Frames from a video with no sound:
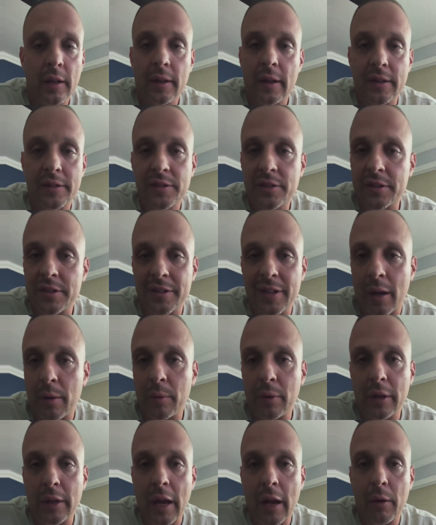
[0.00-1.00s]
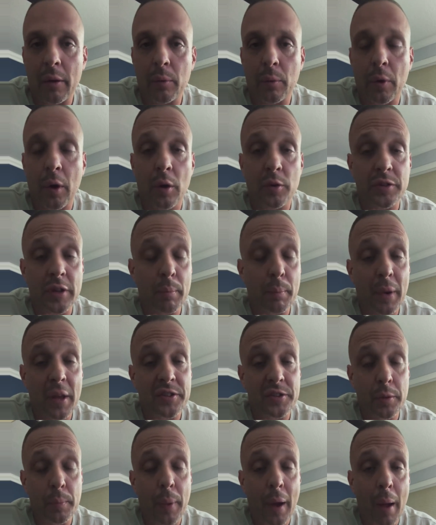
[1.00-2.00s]
That's just not really how it goes. And
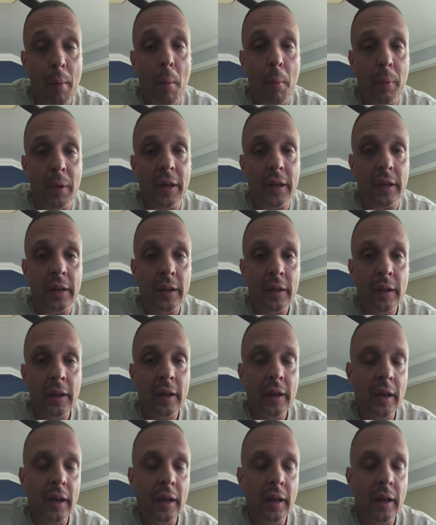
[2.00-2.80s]
plus, you probably